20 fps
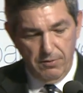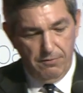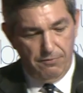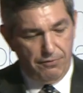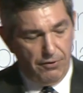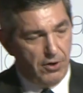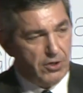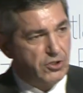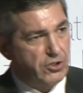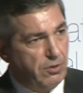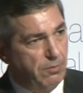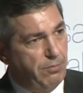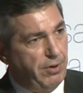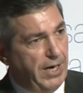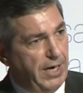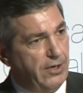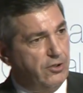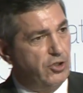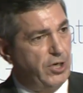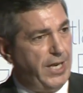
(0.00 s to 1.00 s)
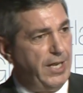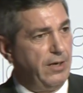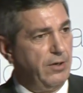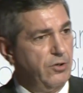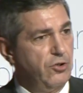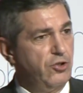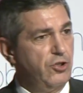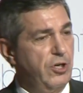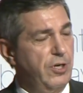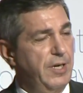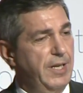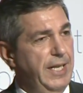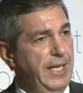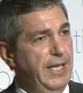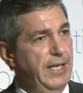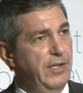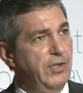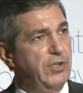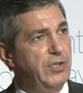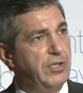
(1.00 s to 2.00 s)
First umbrella challenge
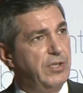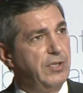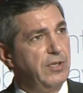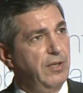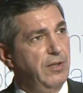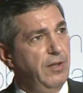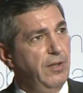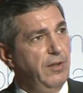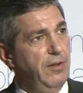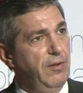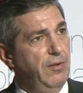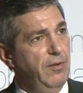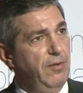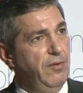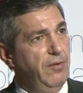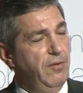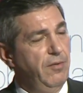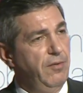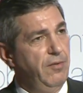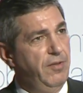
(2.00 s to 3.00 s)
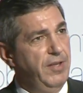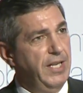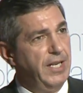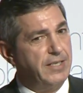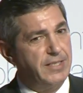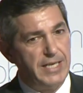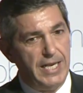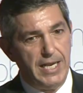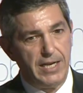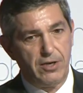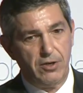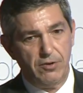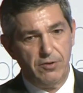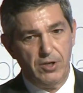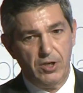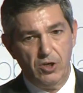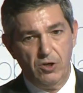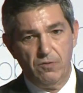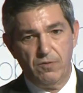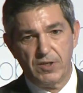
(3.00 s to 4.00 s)
is the attack on
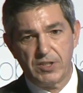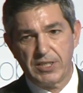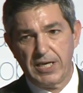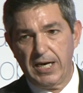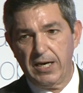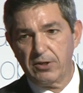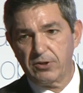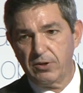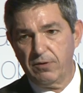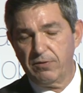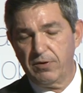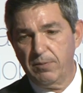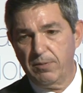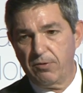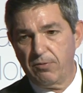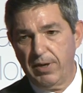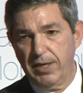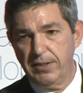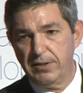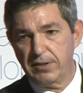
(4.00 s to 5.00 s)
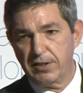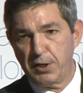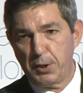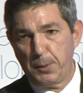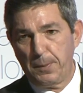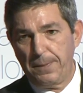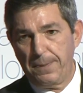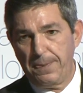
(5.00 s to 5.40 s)
the universality of human rights.